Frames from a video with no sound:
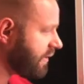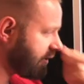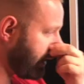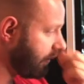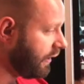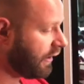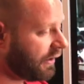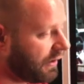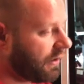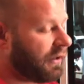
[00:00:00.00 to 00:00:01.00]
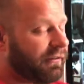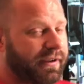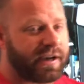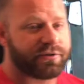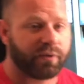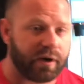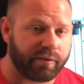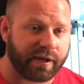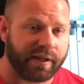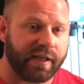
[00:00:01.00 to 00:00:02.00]
So if you guys want
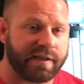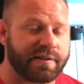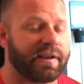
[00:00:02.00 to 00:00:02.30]
one of these,